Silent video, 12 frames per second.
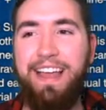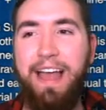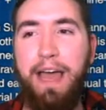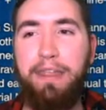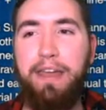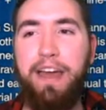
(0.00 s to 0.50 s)

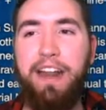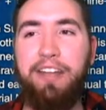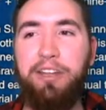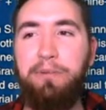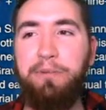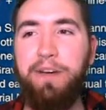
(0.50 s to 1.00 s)
I thought I
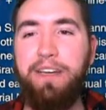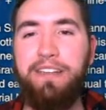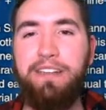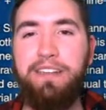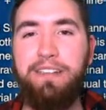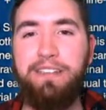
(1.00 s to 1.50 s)
knew what
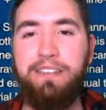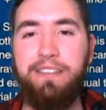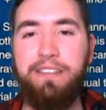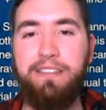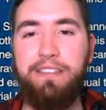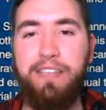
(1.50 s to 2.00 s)

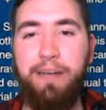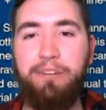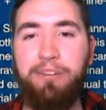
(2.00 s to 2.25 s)
Cyber